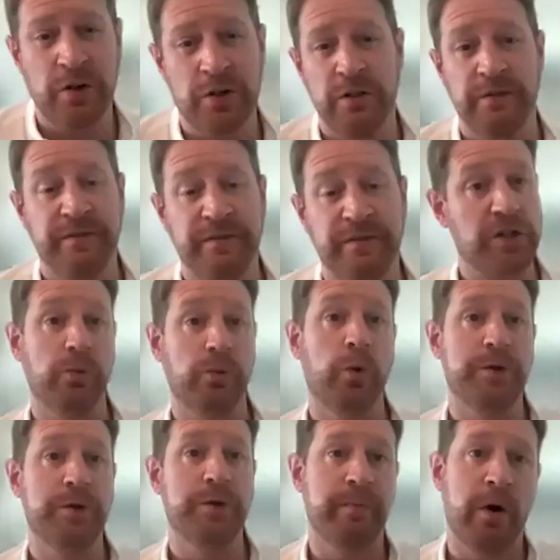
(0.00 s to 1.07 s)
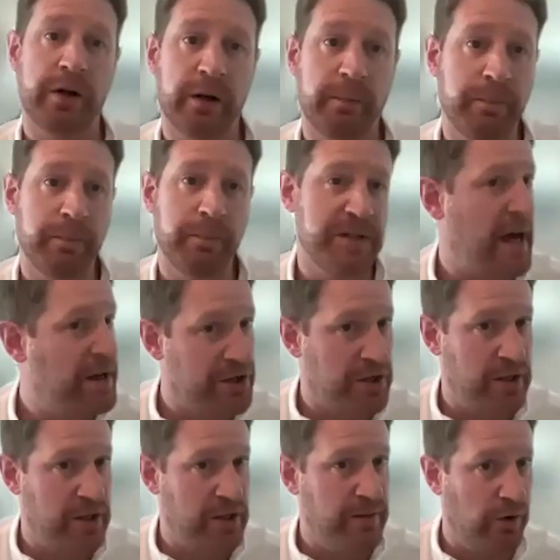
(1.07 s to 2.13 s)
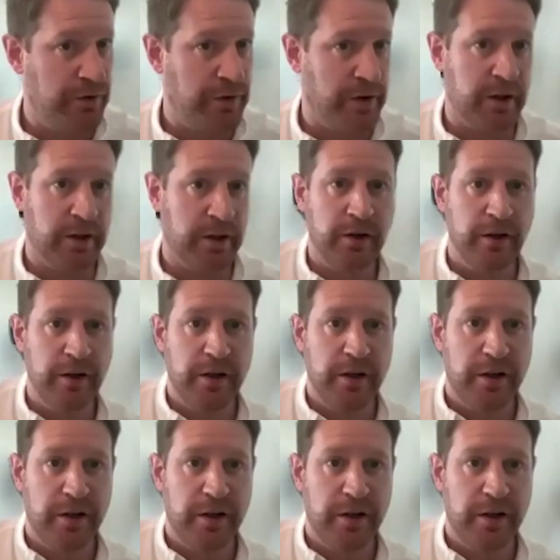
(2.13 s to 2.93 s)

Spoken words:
notion of digital watermarking, potentially involving